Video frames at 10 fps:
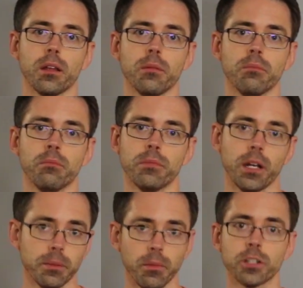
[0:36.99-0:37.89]

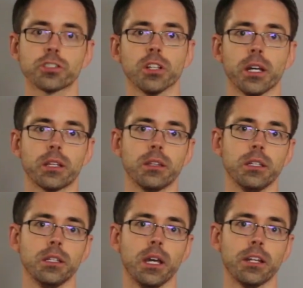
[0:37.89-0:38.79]
Much like
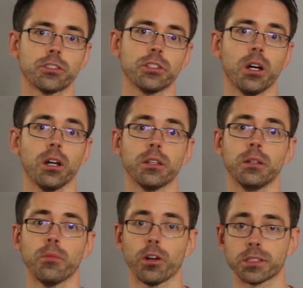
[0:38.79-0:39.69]
the engine on the
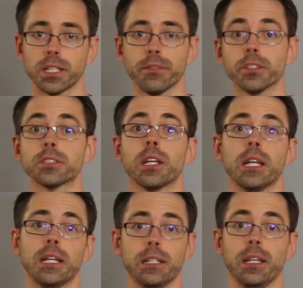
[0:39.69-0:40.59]
Mark 7s,
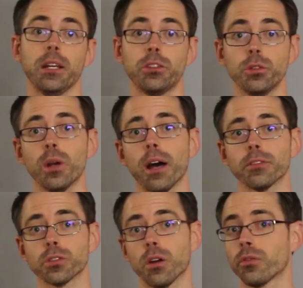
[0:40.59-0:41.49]
they do
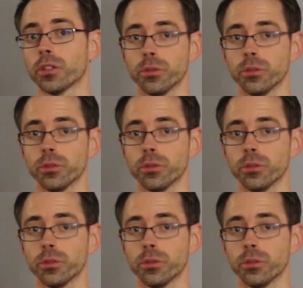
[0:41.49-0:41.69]
have software.